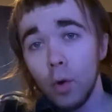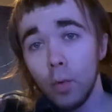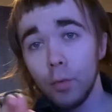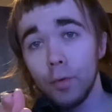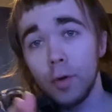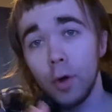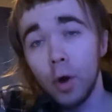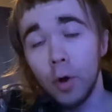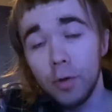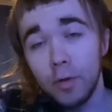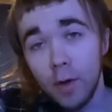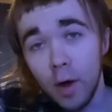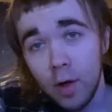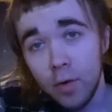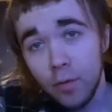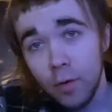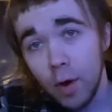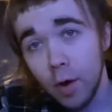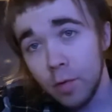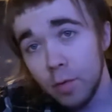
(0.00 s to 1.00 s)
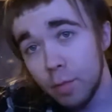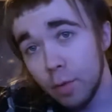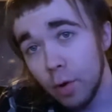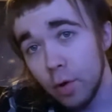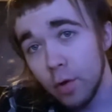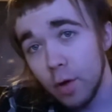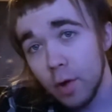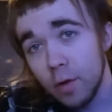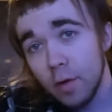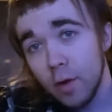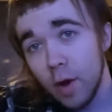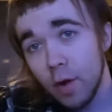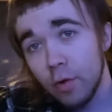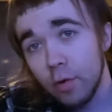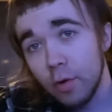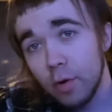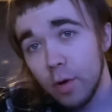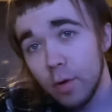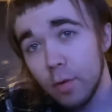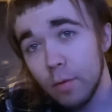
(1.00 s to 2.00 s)
going on, Stash Fanatic? Your boy, yeah, Stash.
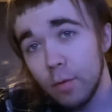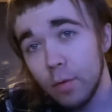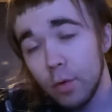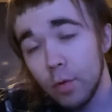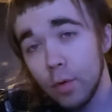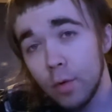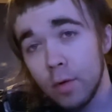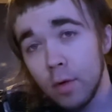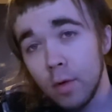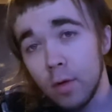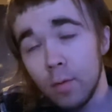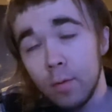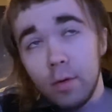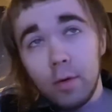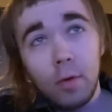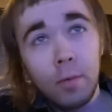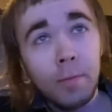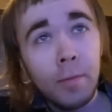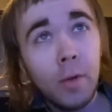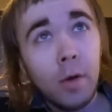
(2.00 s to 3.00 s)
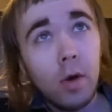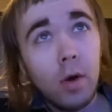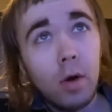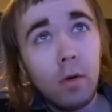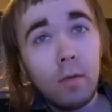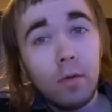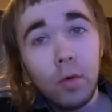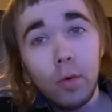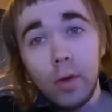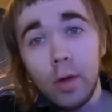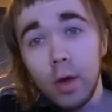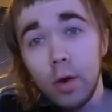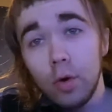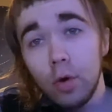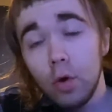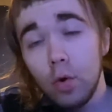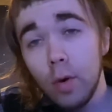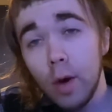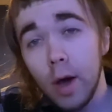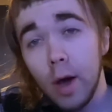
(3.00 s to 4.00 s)
You're going to review in today's episode. I'm reviewing a
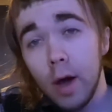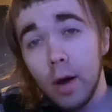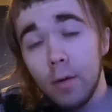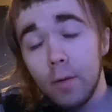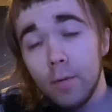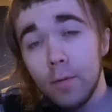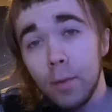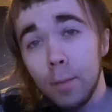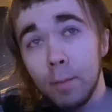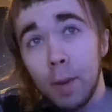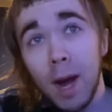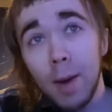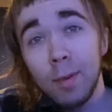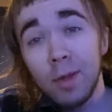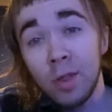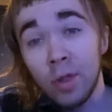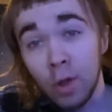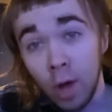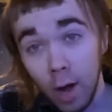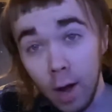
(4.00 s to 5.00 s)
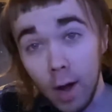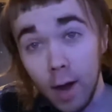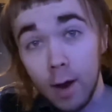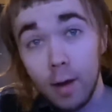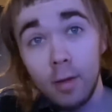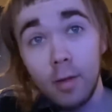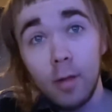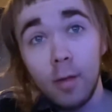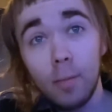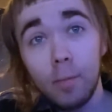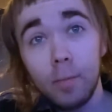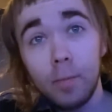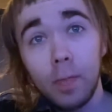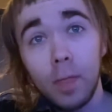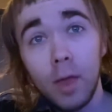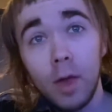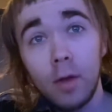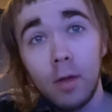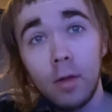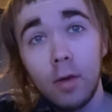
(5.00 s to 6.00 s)
new item from Papa John's.
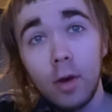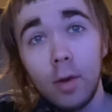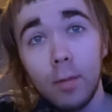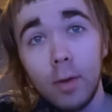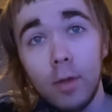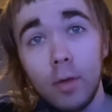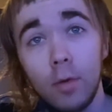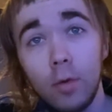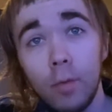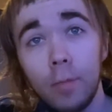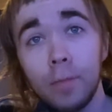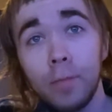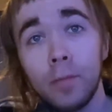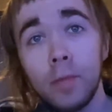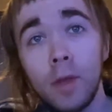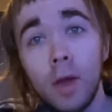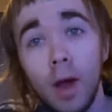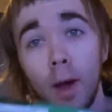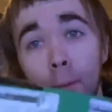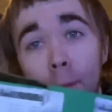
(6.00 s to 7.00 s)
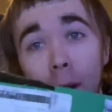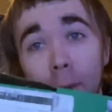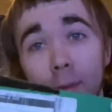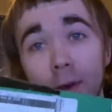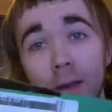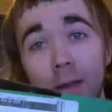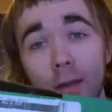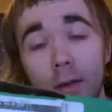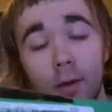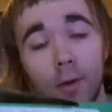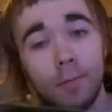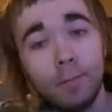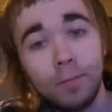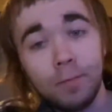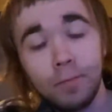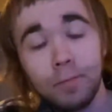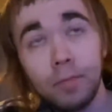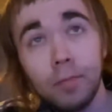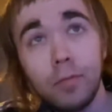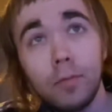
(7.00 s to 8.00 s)
It is going to be the new Papadia.
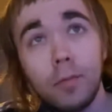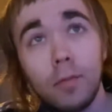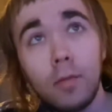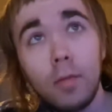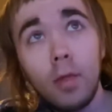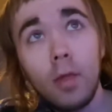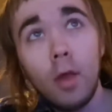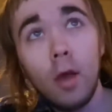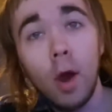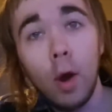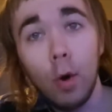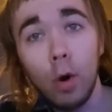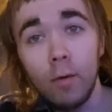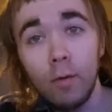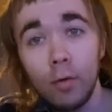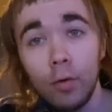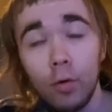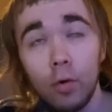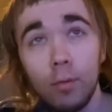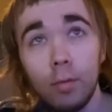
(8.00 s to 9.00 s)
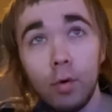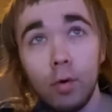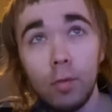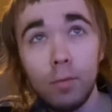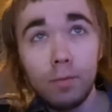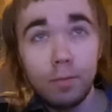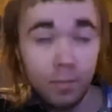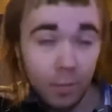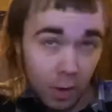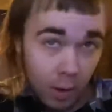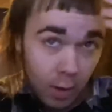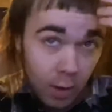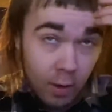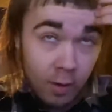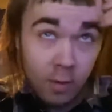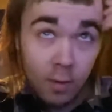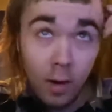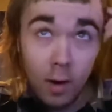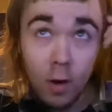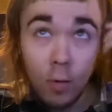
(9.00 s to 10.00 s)
All right, with you, boom. Uh,
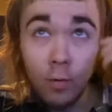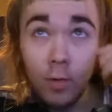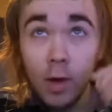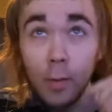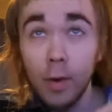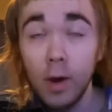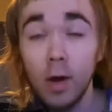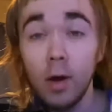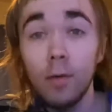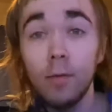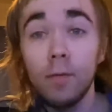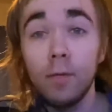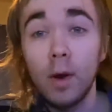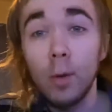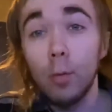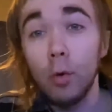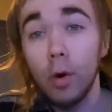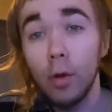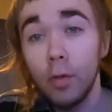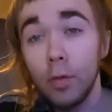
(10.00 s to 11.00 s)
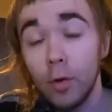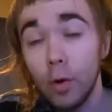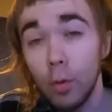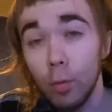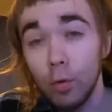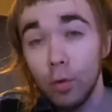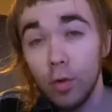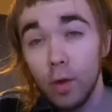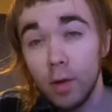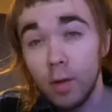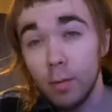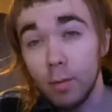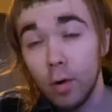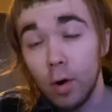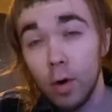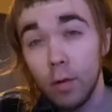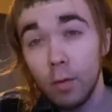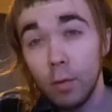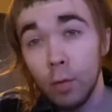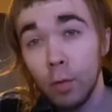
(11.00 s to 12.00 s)
saying it was coming out February 3rd, which is like
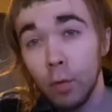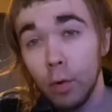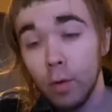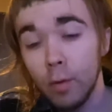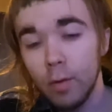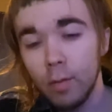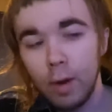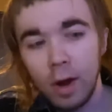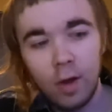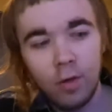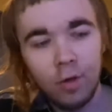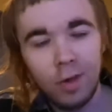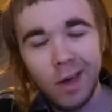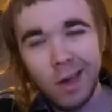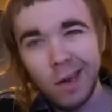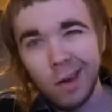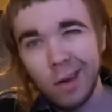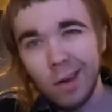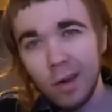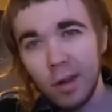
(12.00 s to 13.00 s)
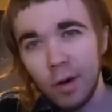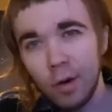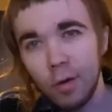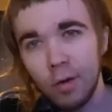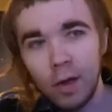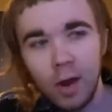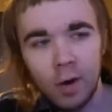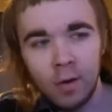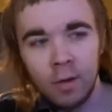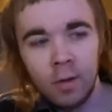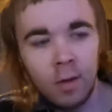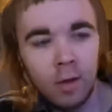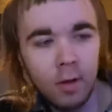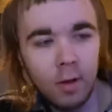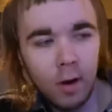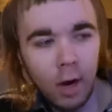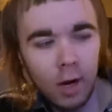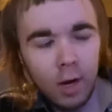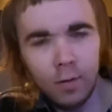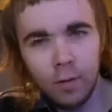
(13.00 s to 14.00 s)
tomorrow as I'm recording this, but I actually got it a day early. I just
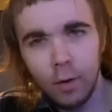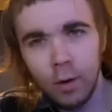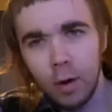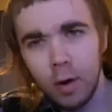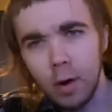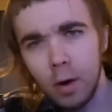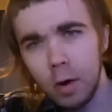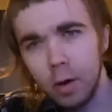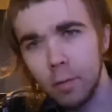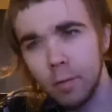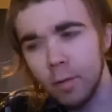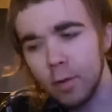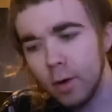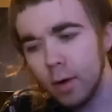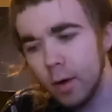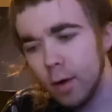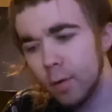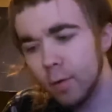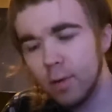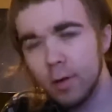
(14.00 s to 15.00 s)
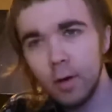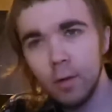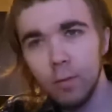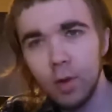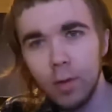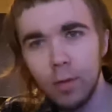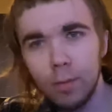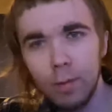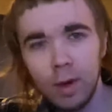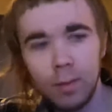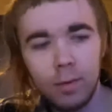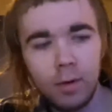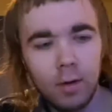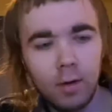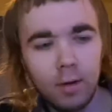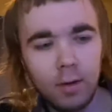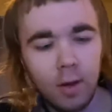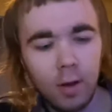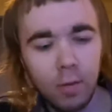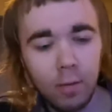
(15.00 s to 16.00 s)
I just figured I'd call them and say, hey, what's up? You got the
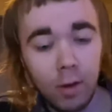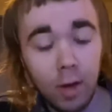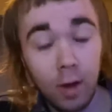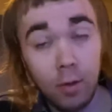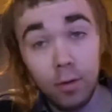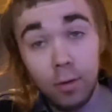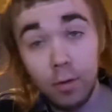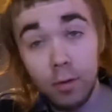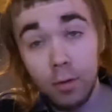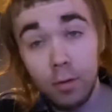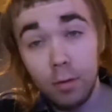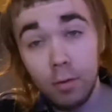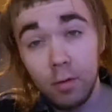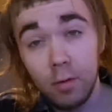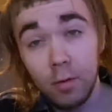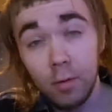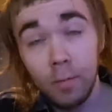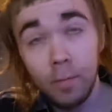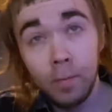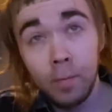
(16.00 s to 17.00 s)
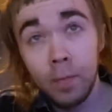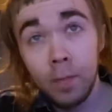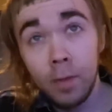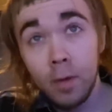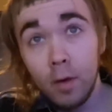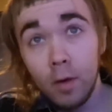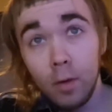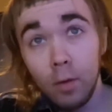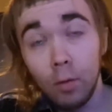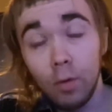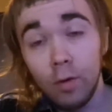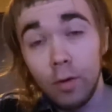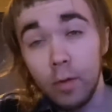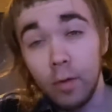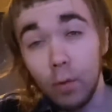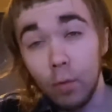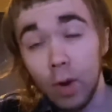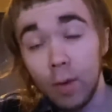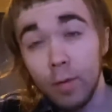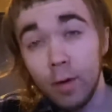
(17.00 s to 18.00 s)
Papadias out? And they actually do, so. It wasn't on
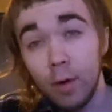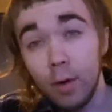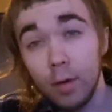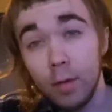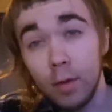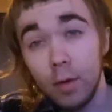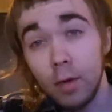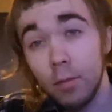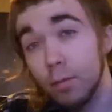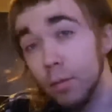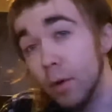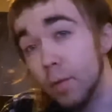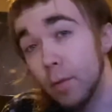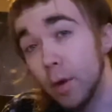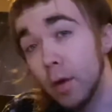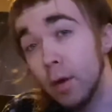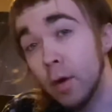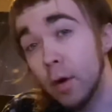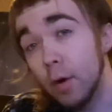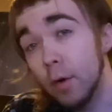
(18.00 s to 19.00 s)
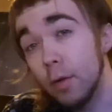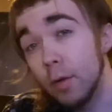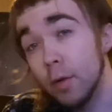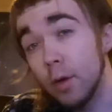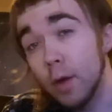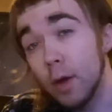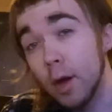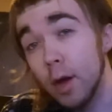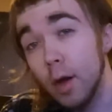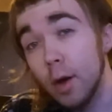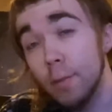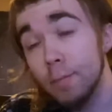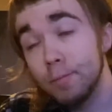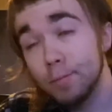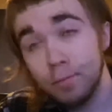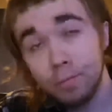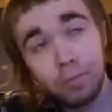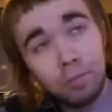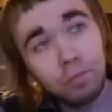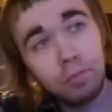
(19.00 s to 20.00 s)
their website or anything, but they currently uh,
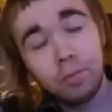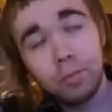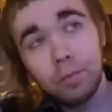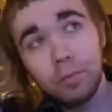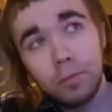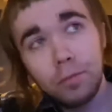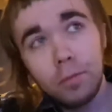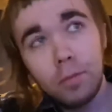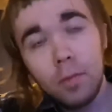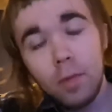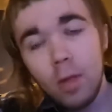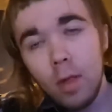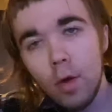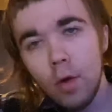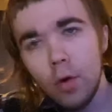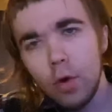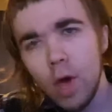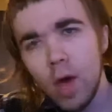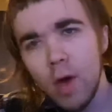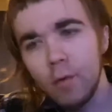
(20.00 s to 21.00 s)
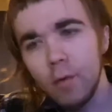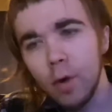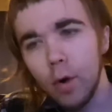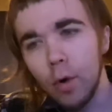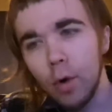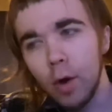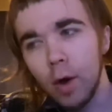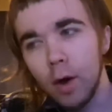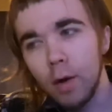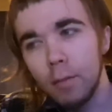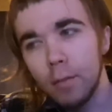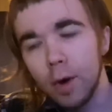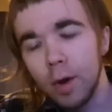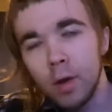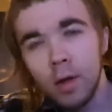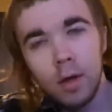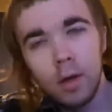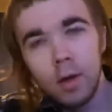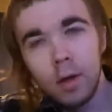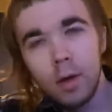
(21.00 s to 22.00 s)
do have going on,
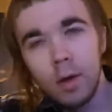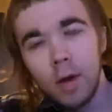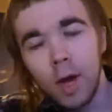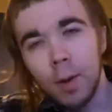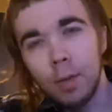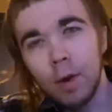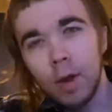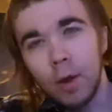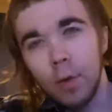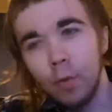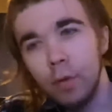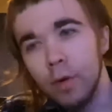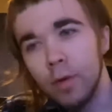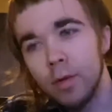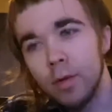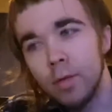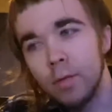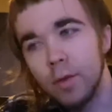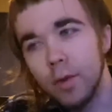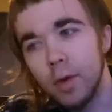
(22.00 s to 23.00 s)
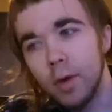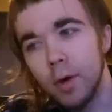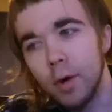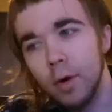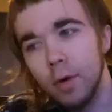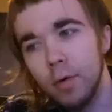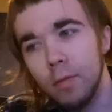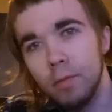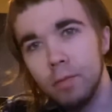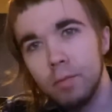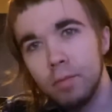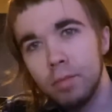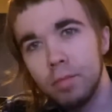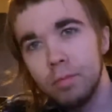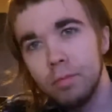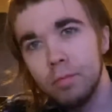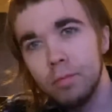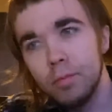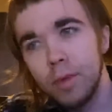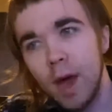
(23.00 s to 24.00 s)
but i will probably release this video
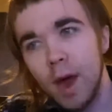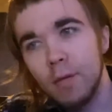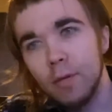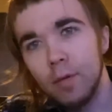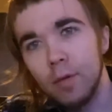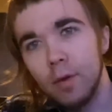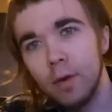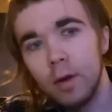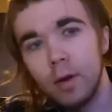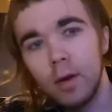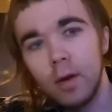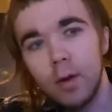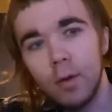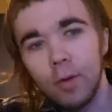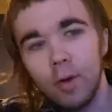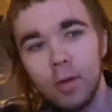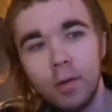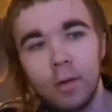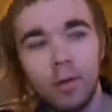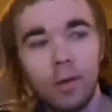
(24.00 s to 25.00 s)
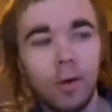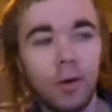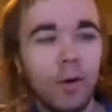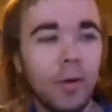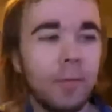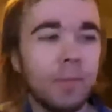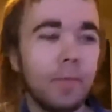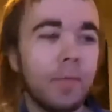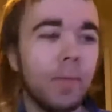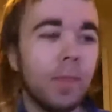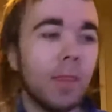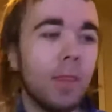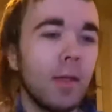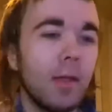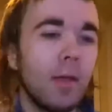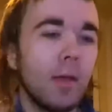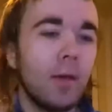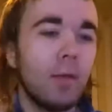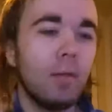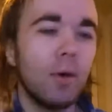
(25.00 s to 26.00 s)
after it anyway, so.
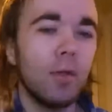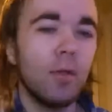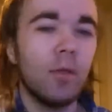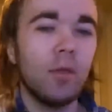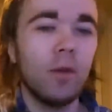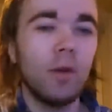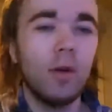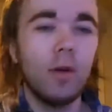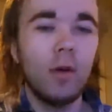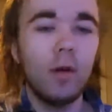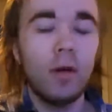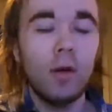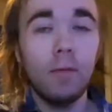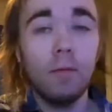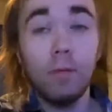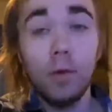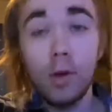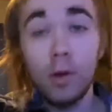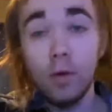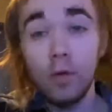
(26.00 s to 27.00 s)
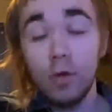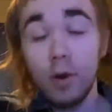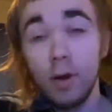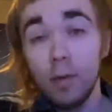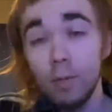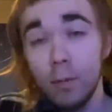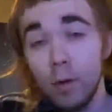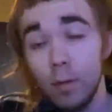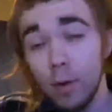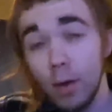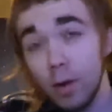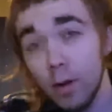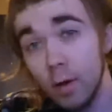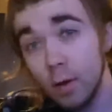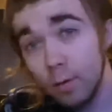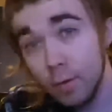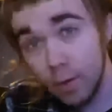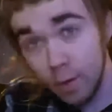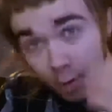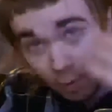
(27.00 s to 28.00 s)
But just know, uh, yeah, I tried. Maybe I
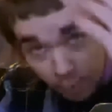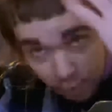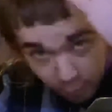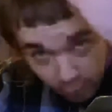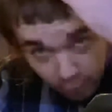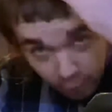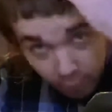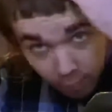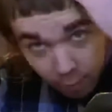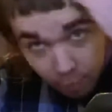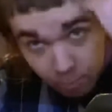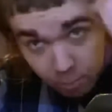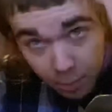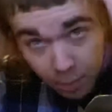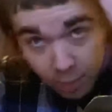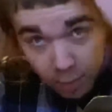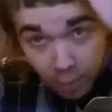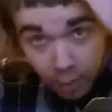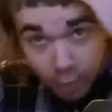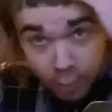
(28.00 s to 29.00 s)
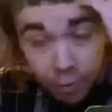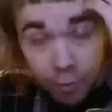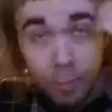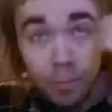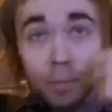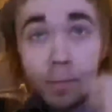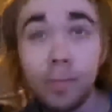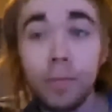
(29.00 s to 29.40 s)
get things uh, a day early.